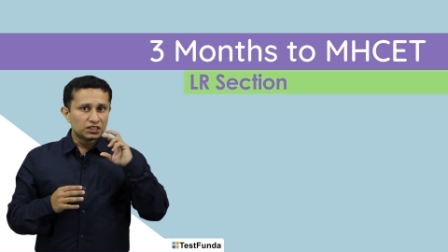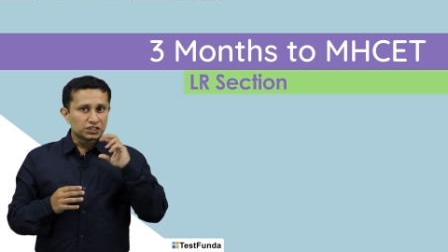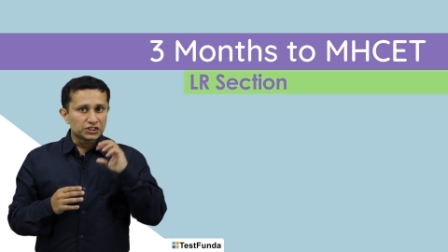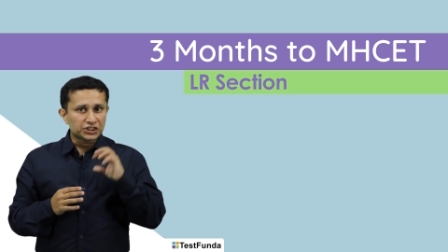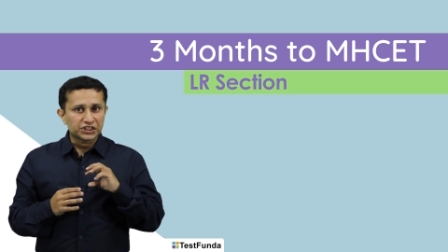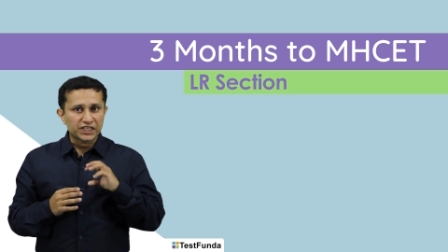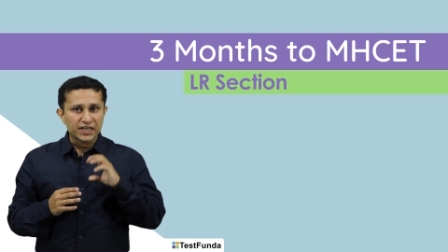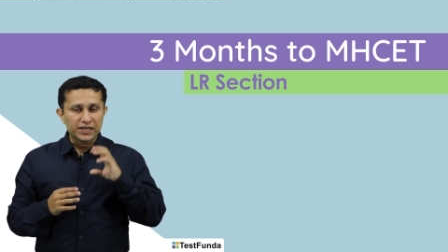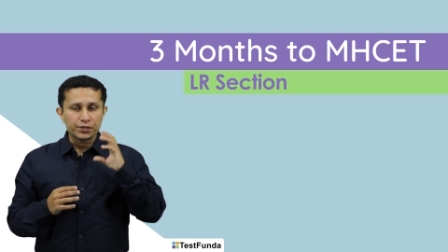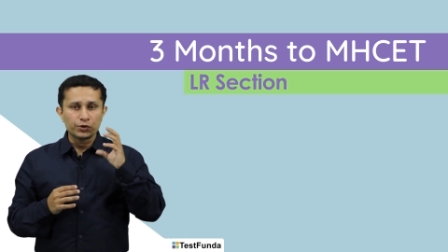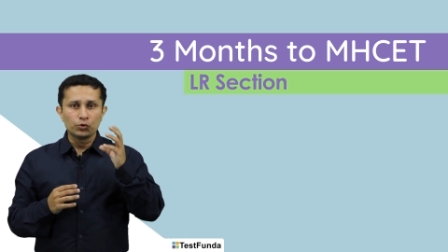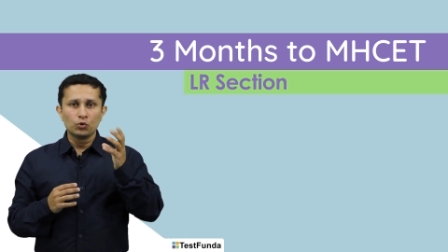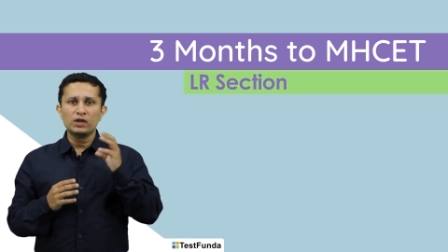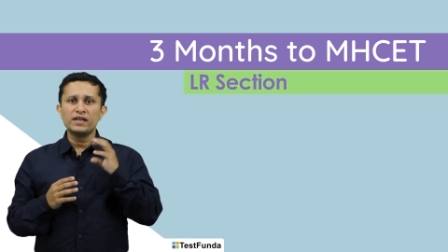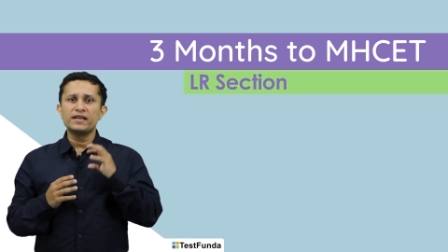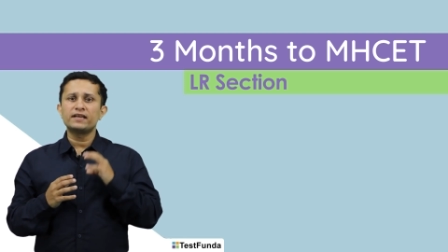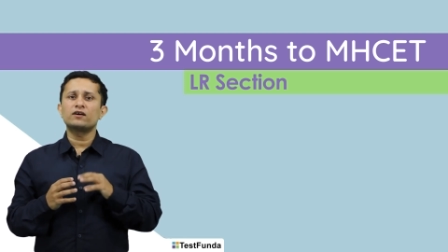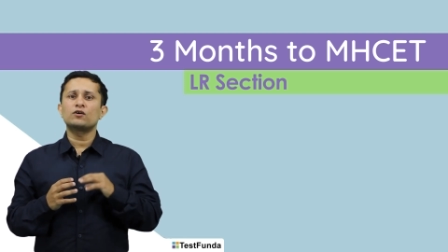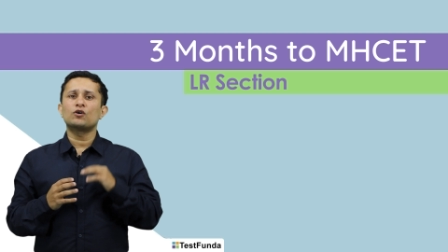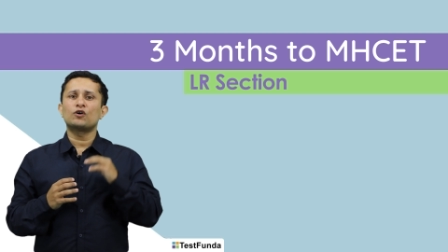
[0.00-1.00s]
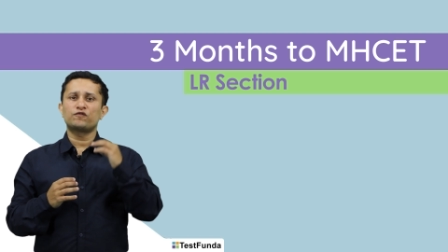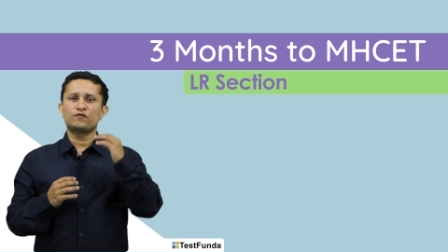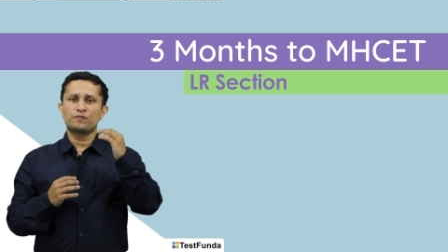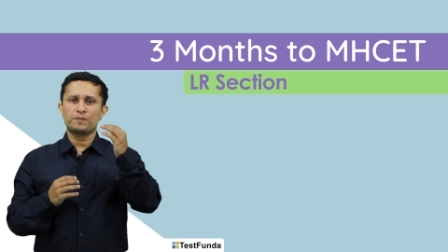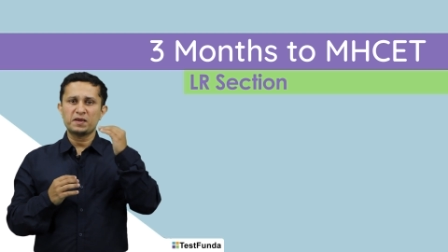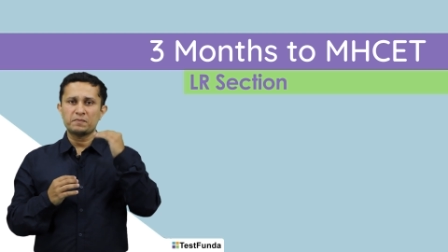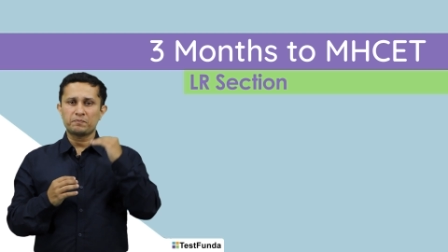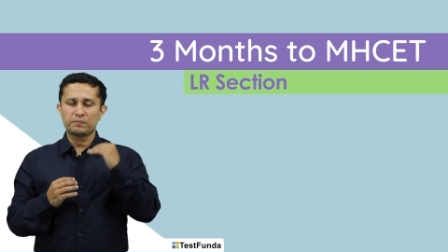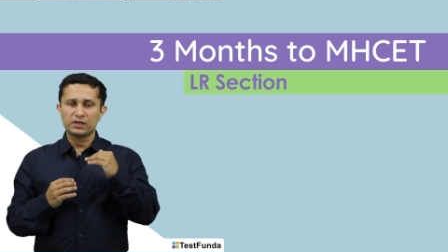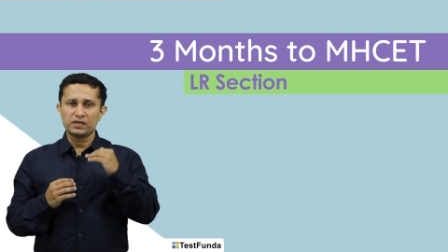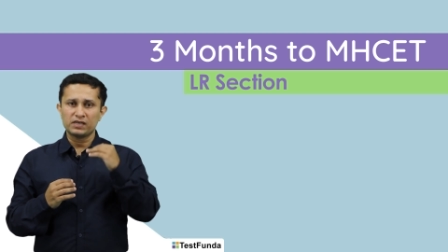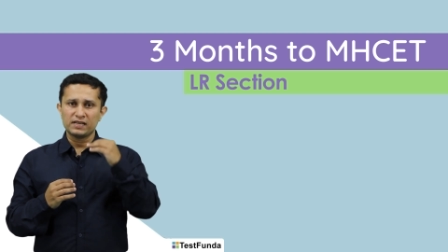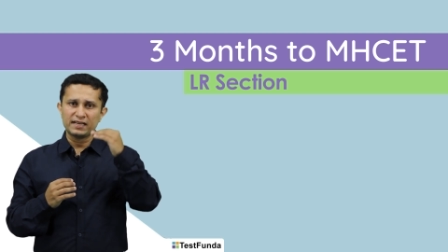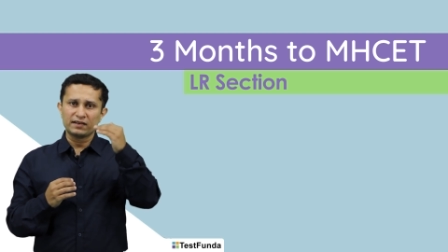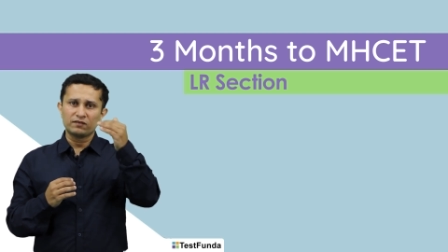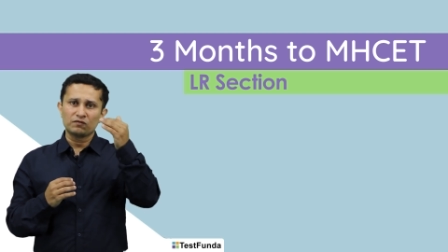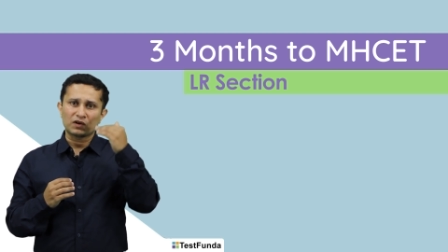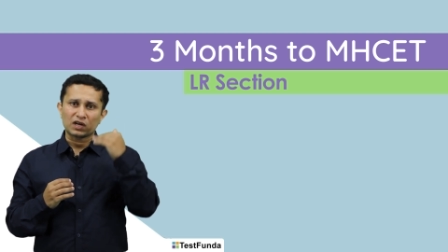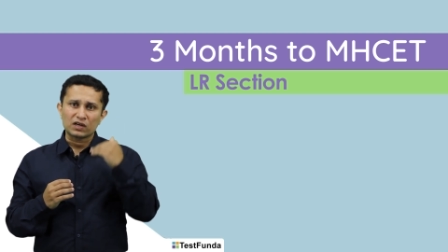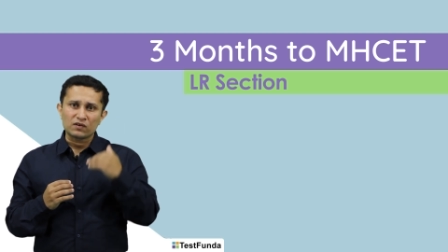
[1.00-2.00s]
scheduling of people
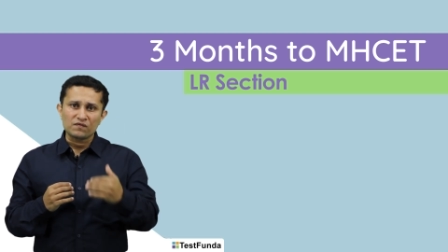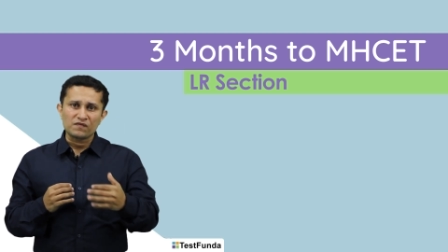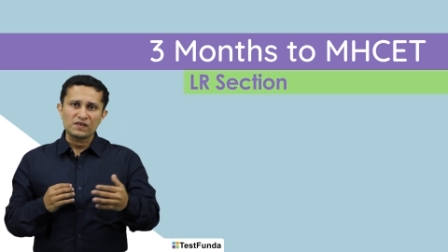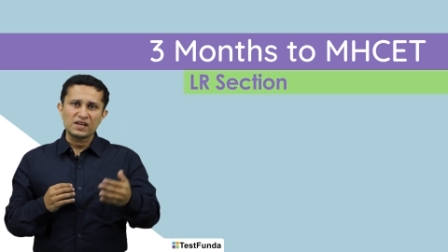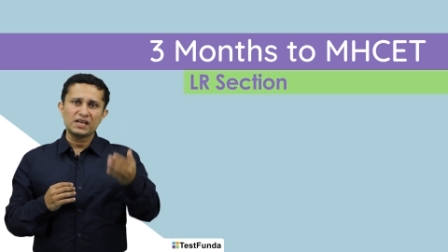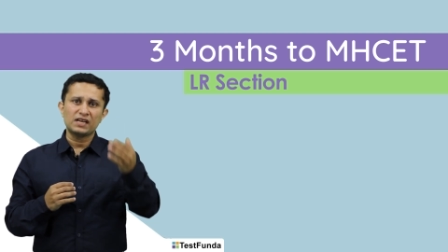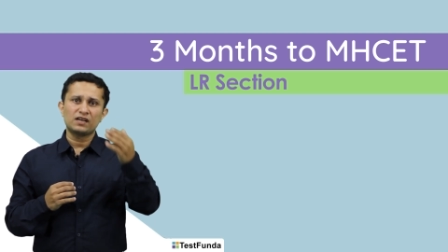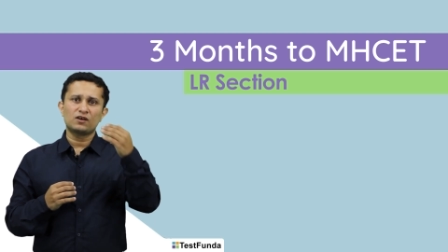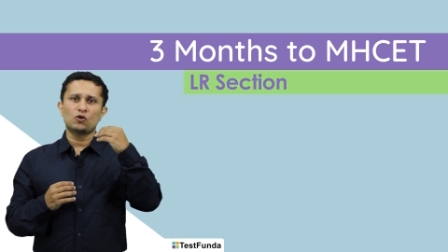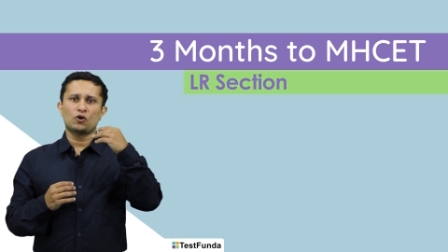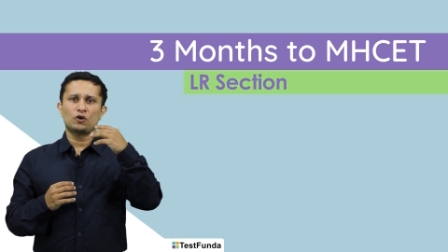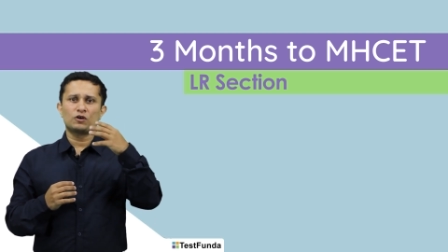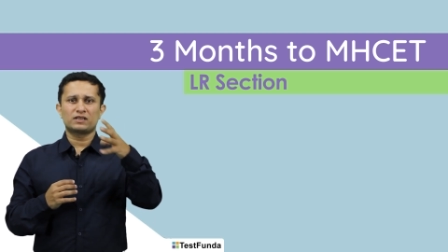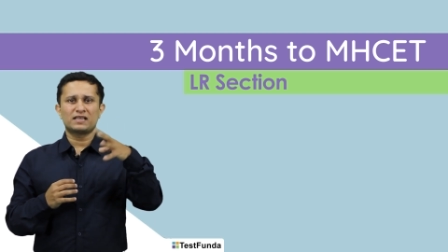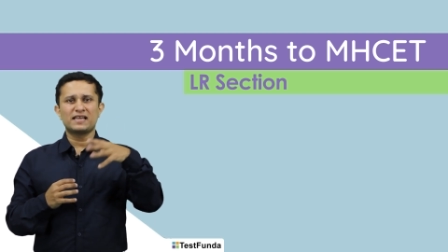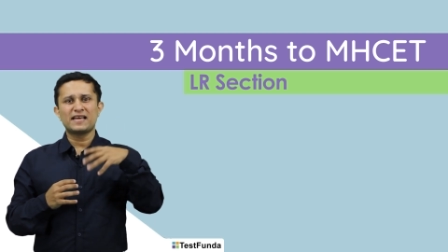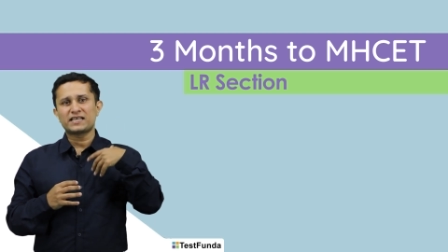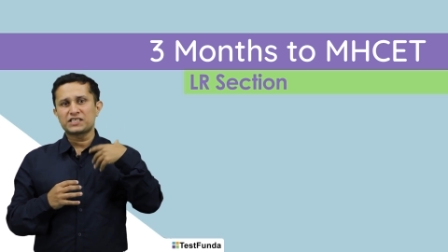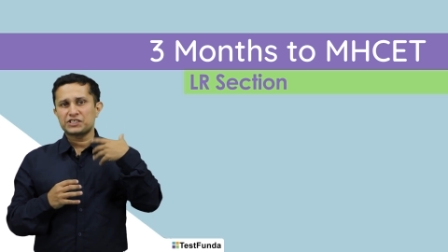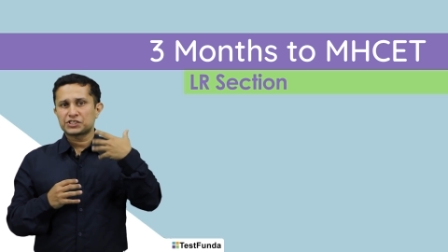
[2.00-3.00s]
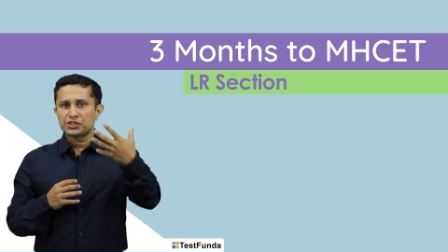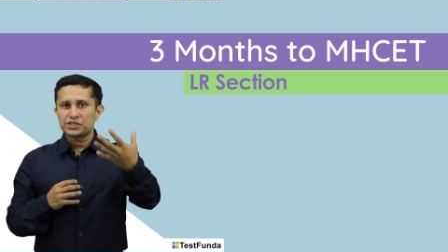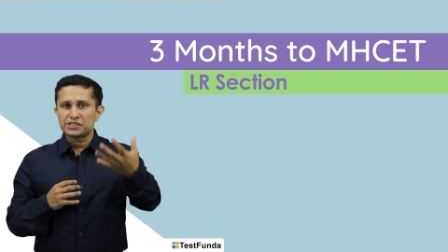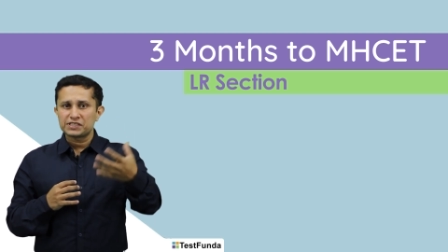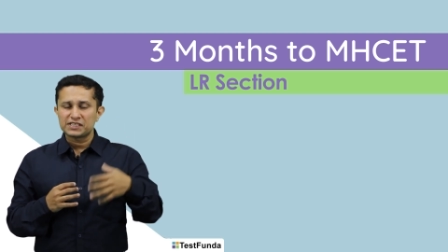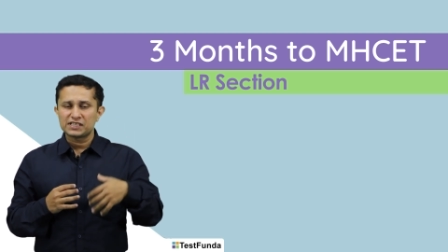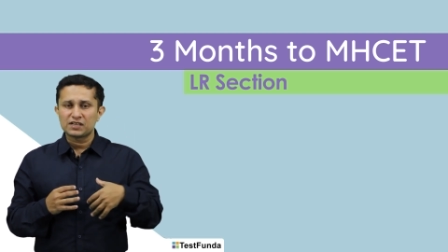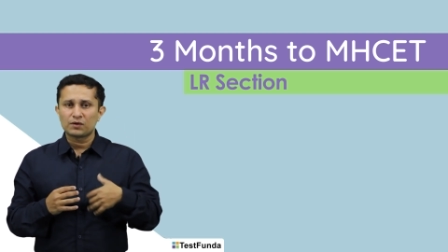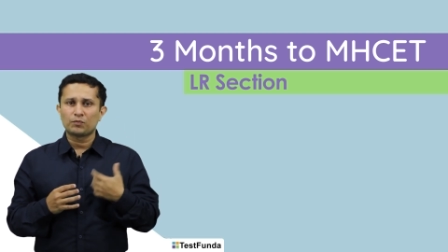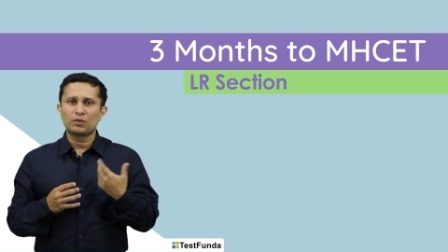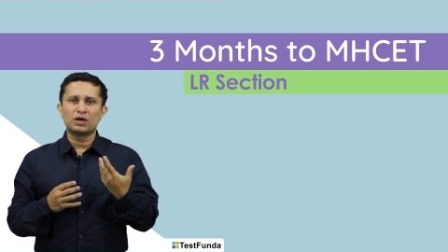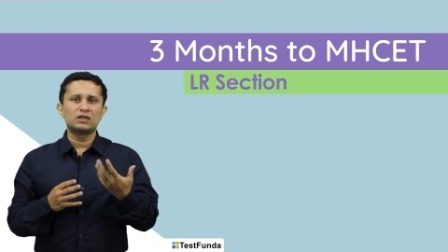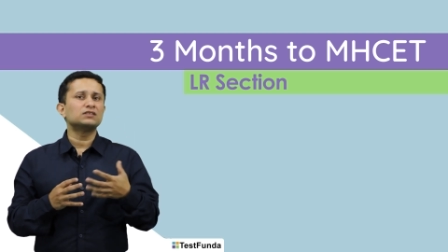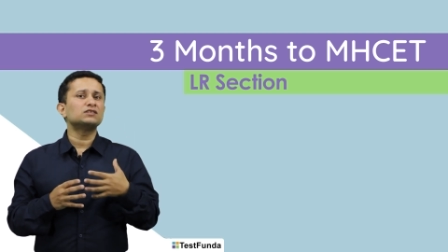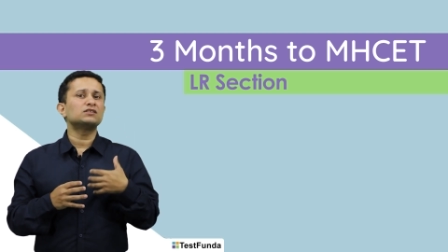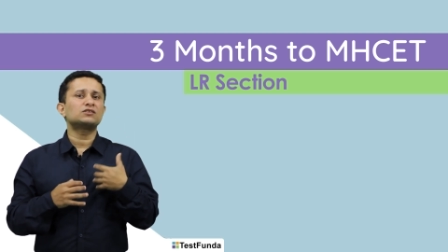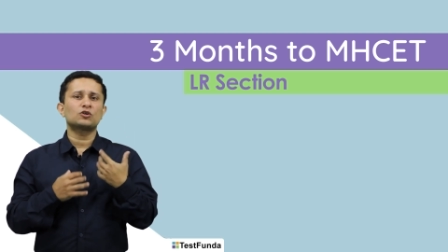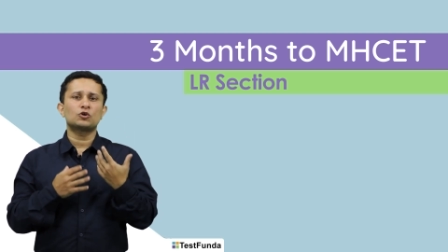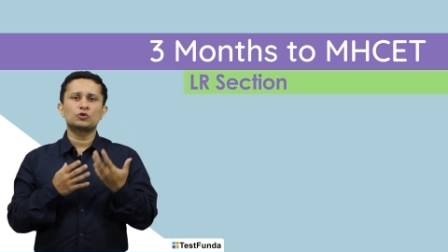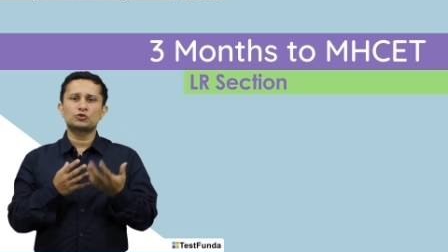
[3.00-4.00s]
in 1 week or lectures in a
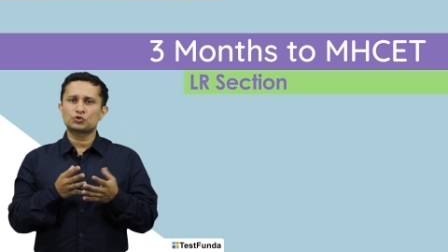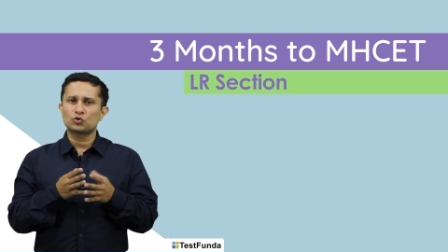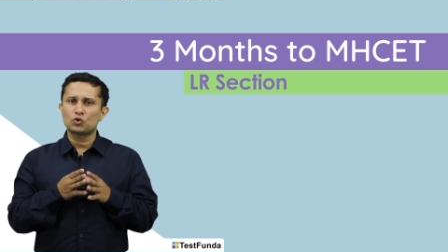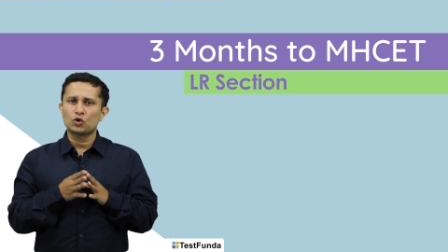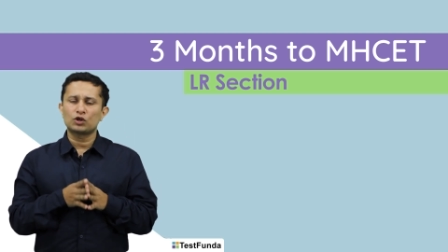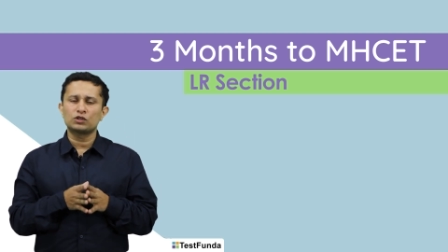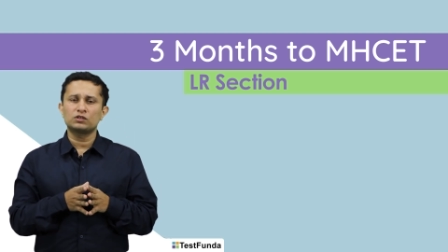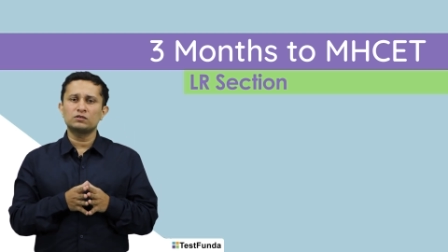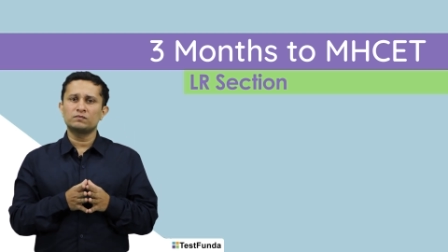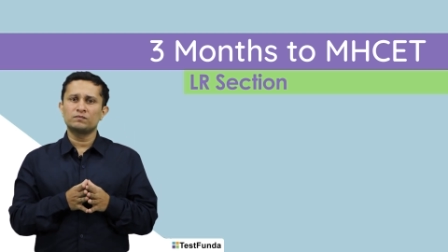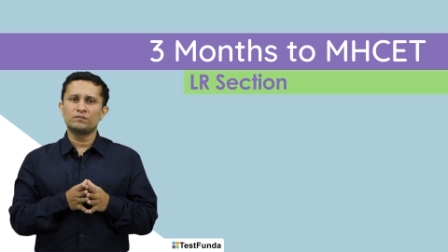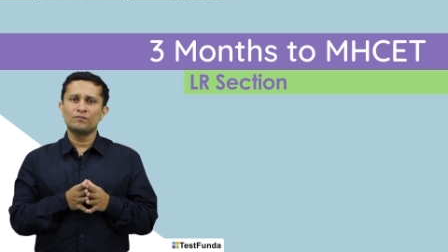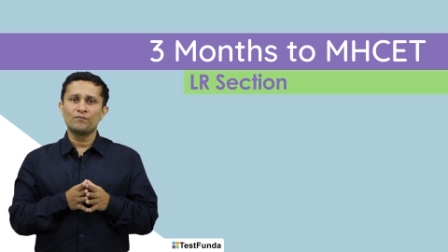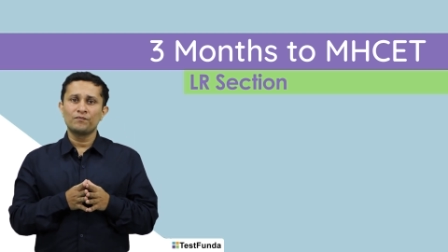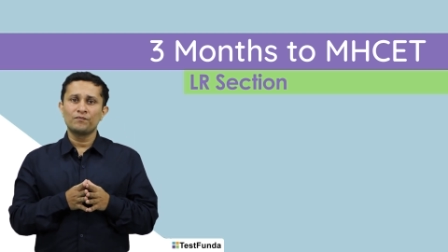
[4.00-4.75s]
month or so on.